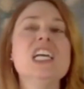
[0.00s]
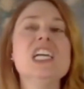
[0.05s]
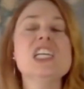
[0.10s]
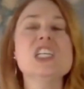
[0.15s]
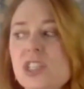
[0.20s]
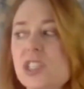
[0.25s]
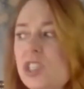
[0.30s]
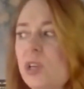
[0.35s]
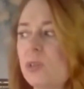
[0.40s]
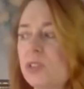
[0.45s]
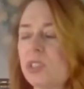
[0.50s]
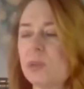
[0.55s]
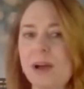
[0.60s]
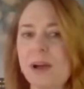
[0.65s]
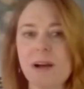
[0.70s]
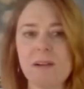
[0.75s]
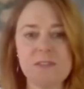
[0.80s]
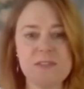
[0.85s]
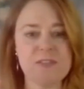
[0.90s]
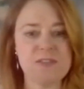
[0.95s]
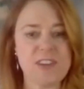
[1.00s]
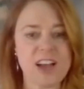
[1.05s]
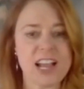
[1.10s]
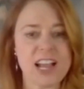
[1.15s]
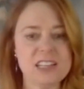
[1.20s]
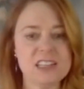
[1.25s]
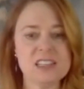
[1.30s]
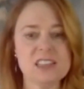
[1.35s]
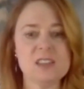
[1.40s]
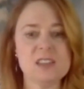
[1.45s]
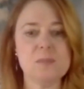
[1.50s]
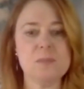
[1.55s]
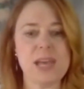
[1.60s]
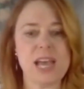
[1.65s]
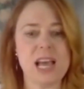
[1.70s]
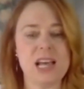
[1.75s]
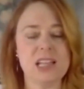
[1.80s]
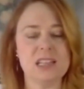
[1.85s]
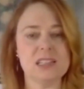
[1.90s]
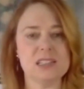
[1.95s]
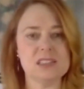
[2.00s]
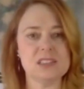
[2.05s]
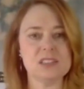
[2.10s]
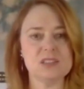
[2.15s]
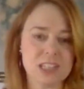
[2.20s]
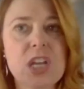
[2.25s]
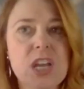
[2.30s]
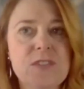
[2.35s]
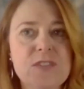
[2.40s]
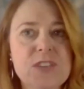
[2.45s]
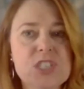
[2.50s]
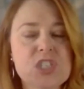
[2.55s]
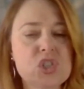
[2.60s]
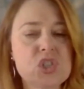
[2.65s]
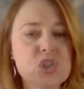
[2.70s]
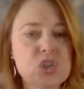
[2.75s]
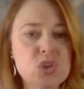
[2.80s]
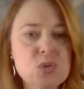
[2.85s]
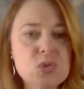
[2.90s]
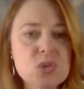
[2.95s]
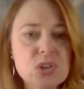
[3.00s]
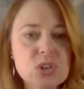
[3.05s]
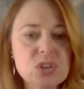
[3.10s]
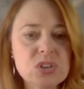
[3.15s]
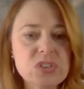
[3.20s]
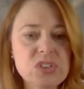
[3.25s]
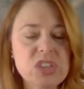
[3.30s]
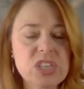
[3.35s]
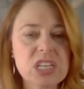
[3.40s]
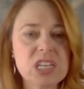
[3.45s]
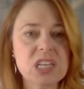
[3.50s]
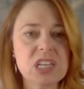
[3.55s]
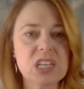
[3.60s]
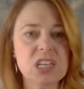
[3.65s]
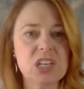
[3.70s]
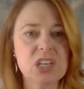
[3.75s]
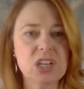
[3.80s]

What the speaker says: So it's about finding the balance. If it's too earthy,